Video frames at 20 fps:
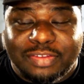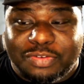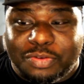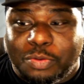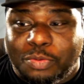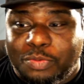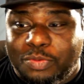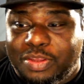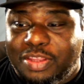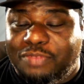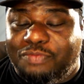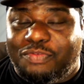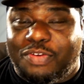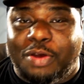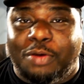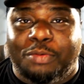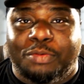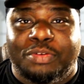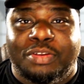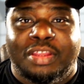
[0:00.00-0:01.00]
So he
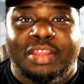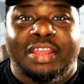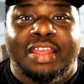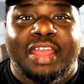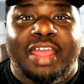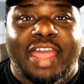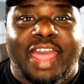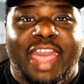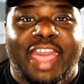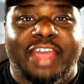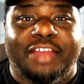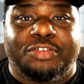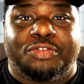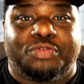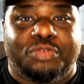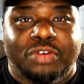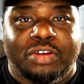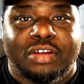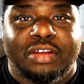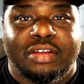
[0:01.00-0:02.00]
felt
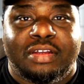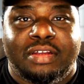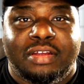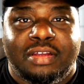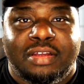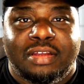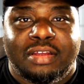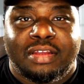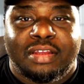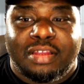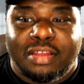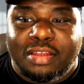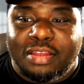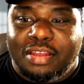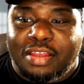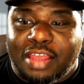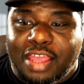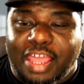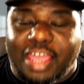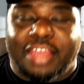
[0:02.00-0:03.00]
extra,
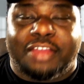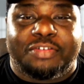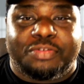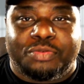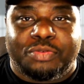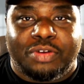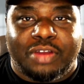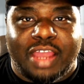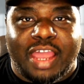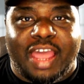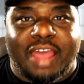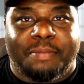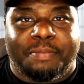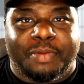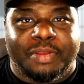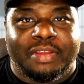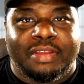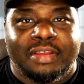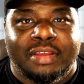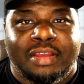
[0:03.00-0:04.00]
extra
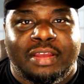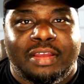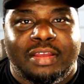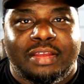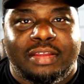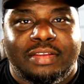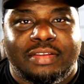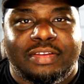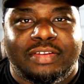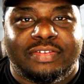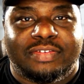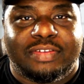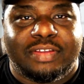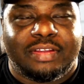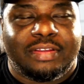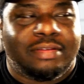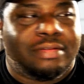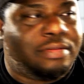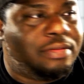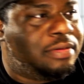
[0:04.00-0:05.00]
happy to
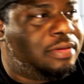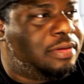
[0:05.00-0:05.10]
say.